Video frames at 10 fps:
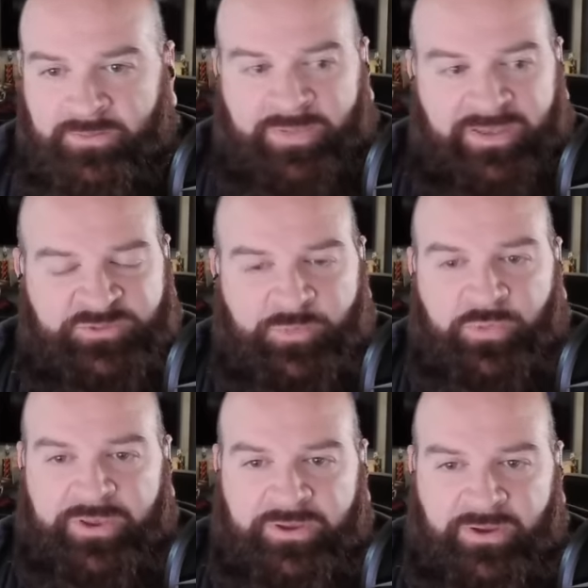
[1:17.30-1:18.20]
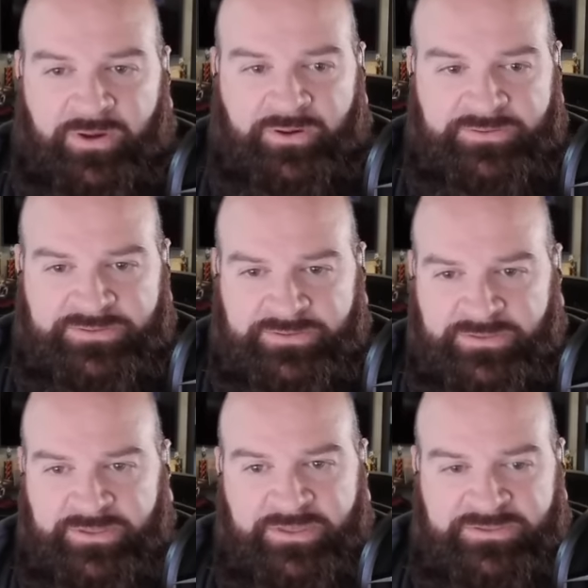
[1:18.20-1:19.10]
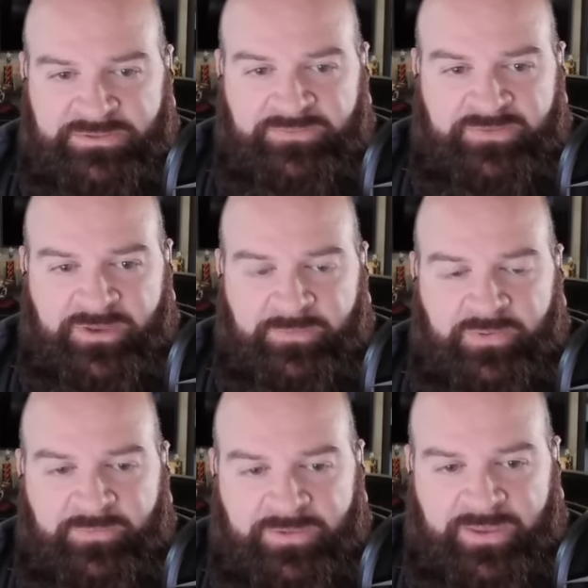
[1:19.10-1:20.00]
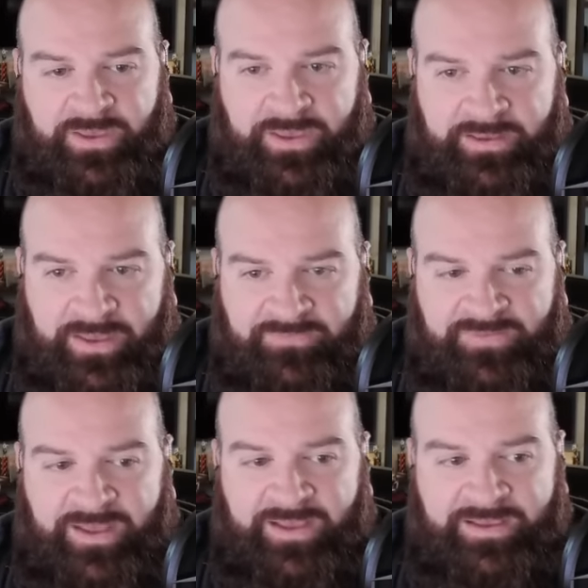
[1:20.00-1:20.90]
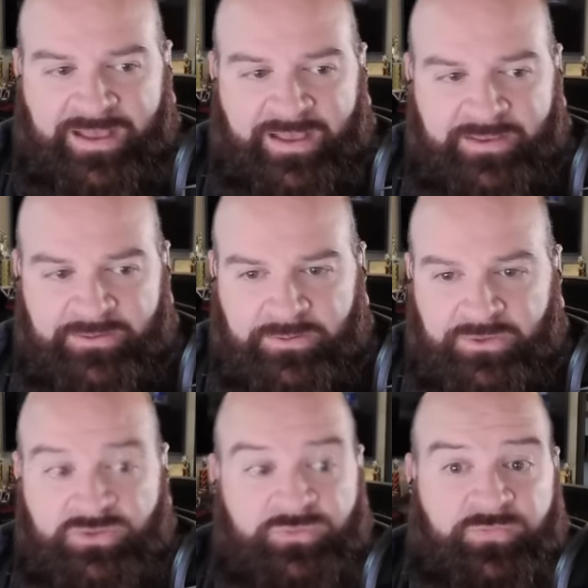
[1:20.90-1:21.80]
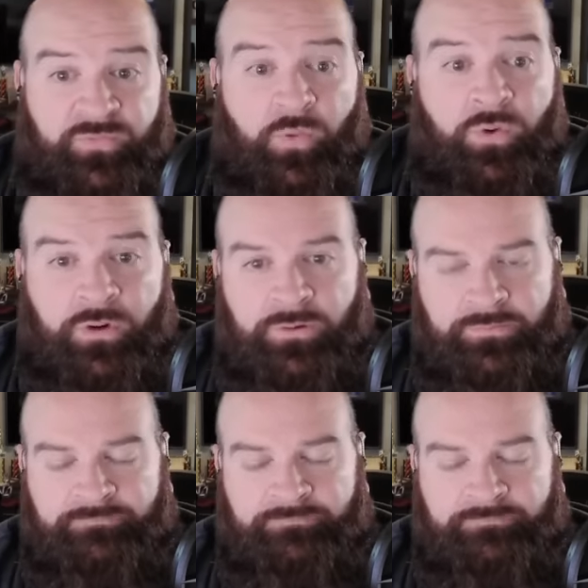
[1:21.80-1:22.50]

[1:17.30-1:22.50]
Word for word: The best point guards in the history of the WNBA have not gotten to four.